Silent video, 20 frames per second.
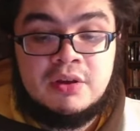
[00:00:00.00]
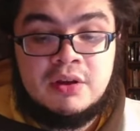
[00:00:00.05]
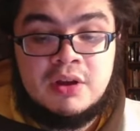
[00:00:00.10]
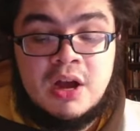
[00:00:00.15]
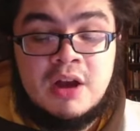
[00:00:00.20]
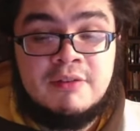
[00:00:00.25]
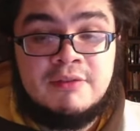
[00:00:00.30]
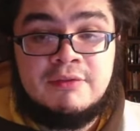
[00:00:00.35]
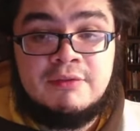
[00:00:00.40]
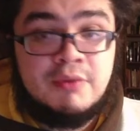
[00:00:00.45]

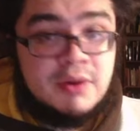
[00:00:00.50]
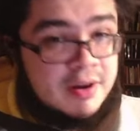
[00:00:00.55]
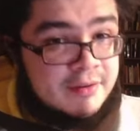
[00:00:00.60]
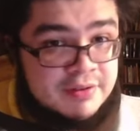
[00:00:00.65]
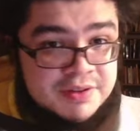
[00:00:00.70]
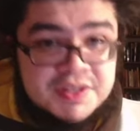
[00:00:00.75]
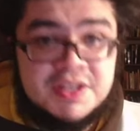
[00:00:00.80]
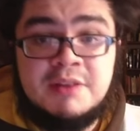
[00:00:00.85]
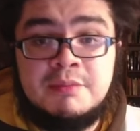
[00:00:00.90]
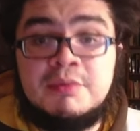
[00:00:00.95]
of whatever
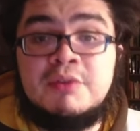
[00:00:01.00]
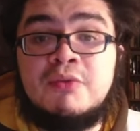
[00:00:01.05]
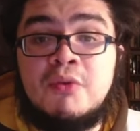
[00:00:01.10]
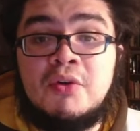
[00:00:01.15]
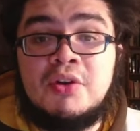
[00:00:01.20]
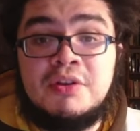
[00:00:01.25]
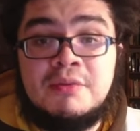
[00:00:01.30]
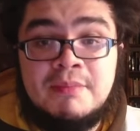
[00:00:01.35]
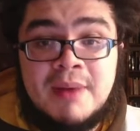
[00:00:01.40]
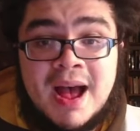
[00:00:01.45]
seat
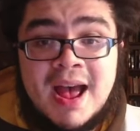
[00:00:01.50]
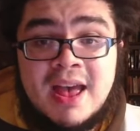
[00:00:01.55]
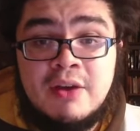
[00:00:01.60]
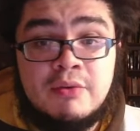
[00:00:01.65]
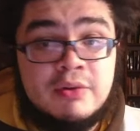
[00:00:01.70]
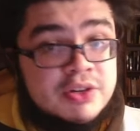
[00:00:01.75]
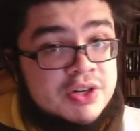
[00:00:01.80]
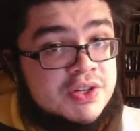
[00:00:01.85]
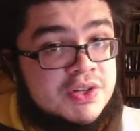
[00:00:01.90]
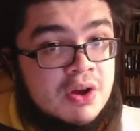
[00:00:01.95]
before you buy it,
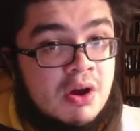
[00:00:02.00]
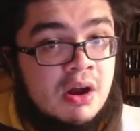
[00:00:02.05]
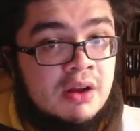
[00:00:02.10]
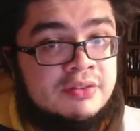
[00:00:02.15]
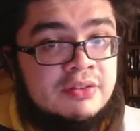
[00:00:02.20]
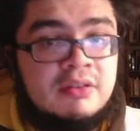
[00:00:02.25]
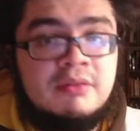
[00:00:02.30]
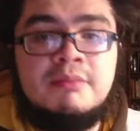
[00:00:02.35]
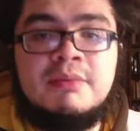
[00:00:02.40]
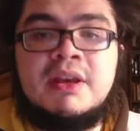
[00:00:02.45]
which is
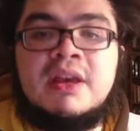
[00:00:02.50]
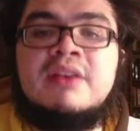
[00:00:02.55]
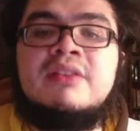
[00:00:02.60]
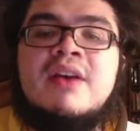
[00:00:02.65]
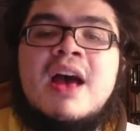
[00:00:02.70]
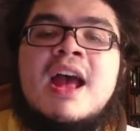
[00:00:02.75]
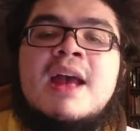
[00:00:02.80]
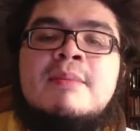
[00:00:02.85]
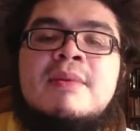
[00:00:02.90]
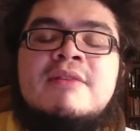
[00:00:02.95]
awesome because
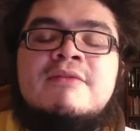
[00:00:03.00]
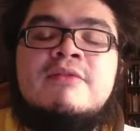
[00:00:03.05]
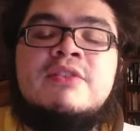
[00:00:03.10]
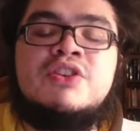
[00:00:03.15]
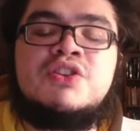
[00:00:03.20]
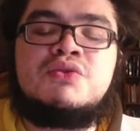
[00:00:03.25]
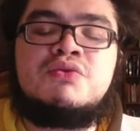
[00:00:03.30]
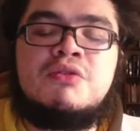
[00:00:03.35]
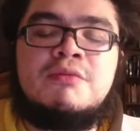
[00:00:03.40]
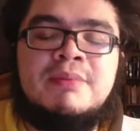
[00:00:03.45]
I am a
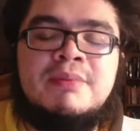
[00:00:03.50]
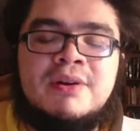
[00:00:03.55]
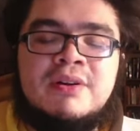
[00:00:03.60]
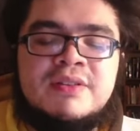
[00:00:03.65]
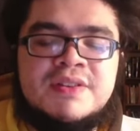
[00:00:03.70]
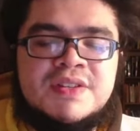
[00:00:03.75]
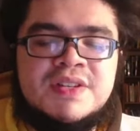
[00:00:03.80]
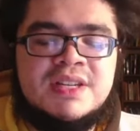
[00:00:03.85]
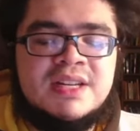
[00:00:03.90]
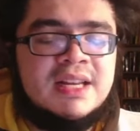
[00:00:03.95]
visual
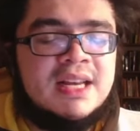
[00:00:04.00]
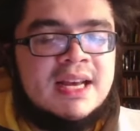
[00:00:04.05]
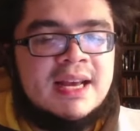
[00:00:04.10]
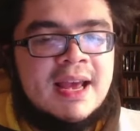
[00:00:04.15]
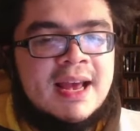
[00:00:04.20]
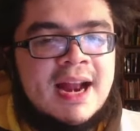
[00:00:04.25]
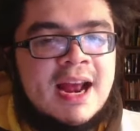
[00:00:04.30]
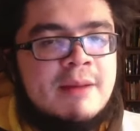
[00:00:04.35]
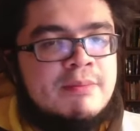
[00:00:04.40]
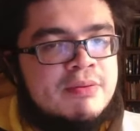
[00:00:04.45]
person
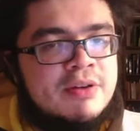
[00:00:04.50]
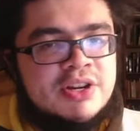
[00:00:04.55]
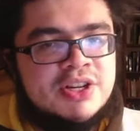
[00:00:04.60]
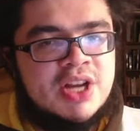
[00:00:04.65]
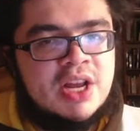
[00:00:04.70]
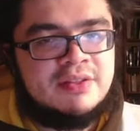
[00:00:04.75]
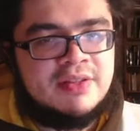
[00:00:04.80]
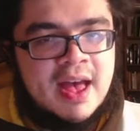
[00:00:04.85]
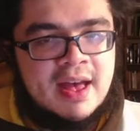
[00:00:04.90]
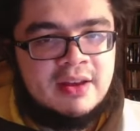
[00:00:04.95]
and I
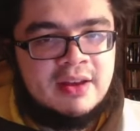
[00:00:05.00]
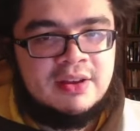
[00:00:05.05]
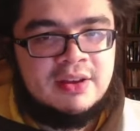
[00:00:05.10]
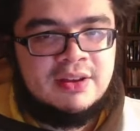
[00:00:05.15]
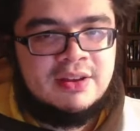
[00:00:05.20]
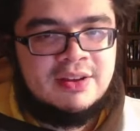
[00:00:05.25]
appreciate that.